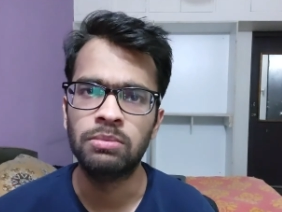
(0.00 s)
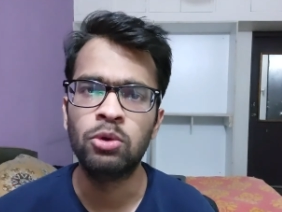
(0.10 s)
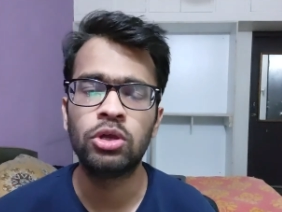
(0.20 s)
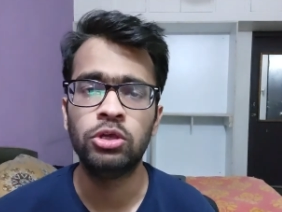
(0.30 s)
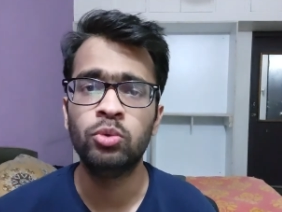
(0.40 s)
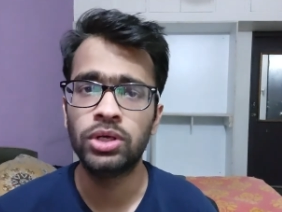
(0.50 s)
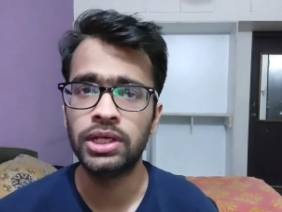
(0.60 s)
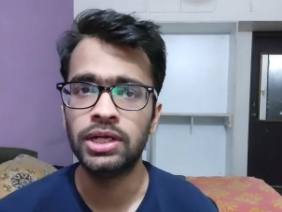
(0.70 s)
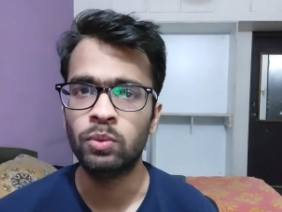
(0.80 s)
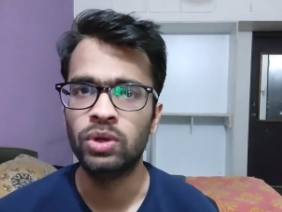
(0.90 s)
The book you
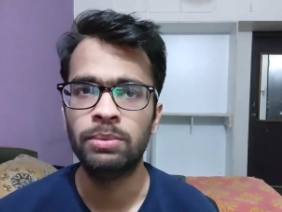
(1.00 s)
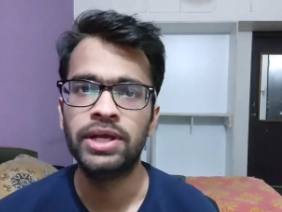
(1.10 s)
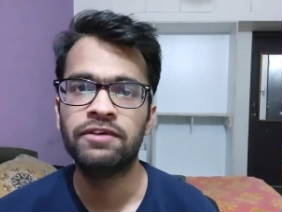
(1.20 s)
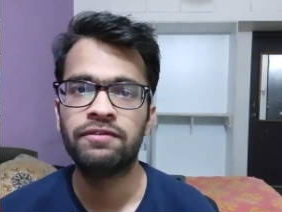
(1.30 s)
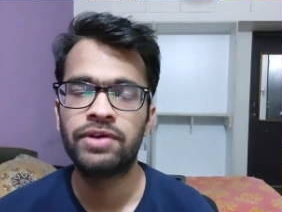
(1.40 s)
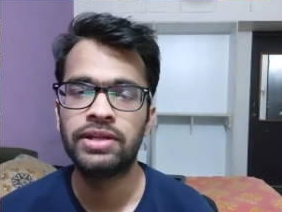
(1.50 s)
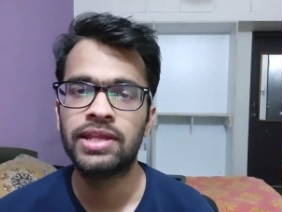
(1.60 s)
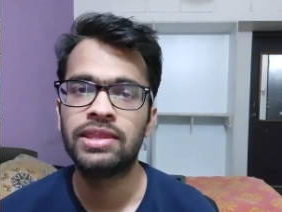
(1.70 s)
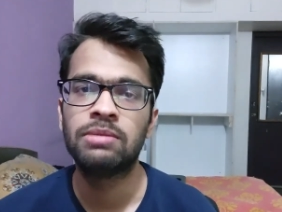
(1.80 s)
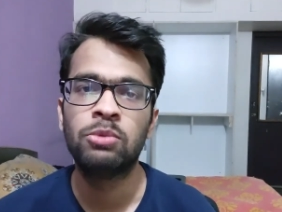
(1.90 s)
read will be
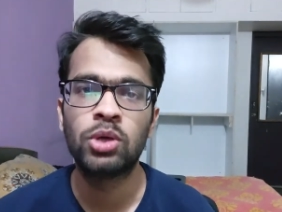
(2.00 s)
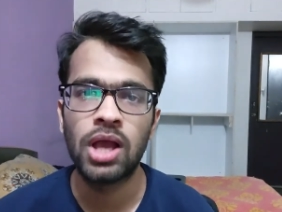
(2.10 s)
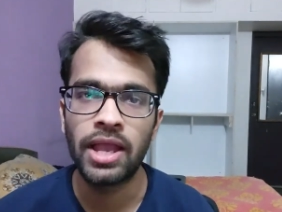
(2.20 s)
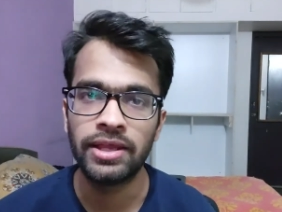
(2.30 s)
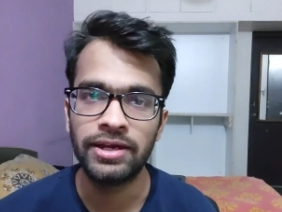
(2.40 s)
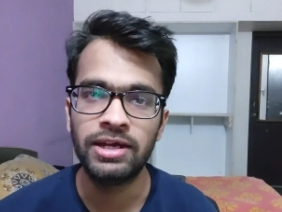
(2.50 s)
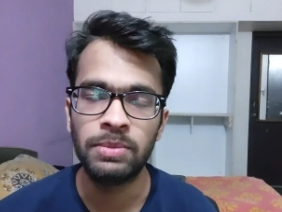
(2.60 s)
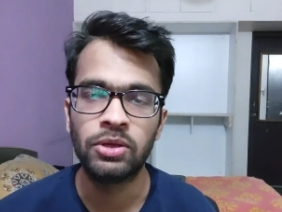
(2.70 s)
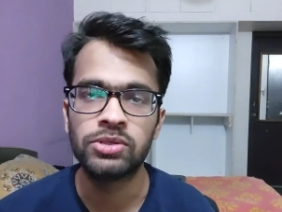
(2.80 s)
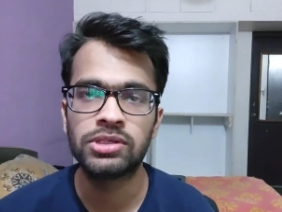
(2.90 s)
different than the book I
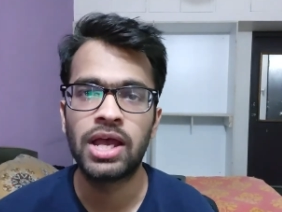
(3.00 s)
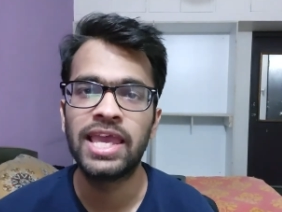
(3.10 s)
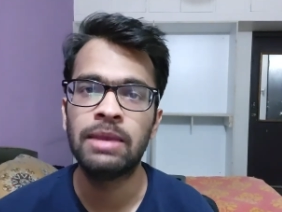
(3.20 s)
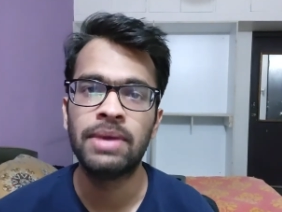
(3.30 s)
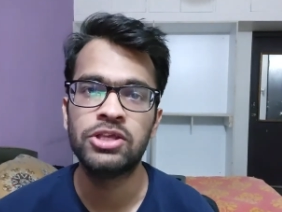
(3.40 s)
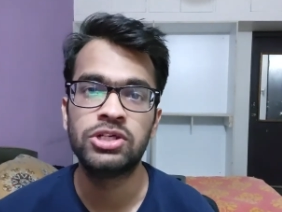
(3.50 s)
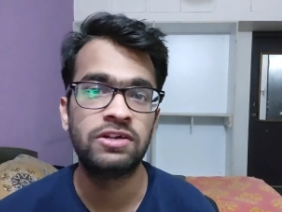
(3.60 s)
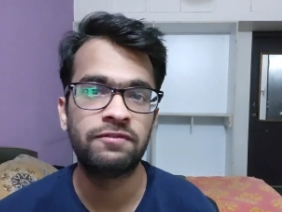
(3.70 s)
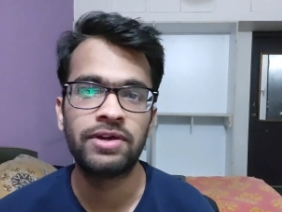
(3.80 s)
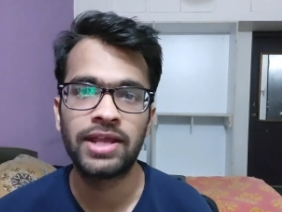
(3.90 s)
read because I
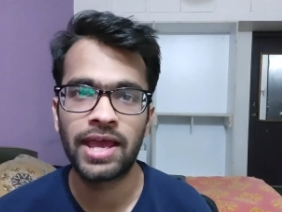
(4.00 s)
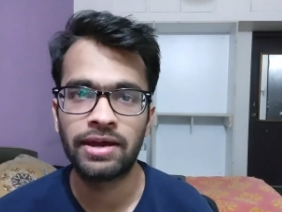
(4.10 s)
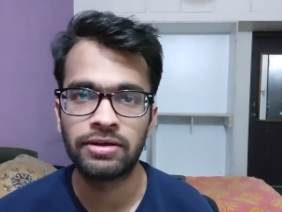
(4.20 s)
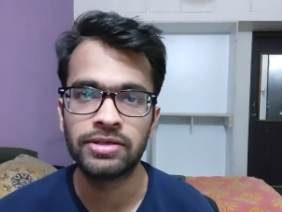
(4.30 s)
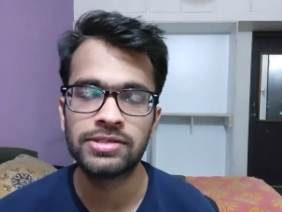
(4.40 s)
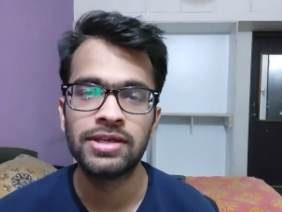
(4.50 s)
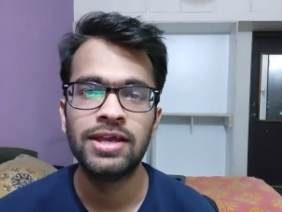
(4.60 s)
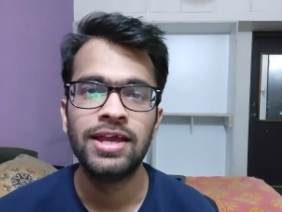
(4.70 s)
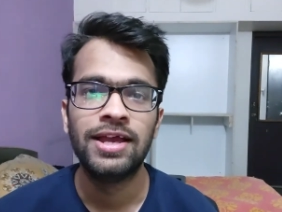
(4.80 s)
imagine different characters,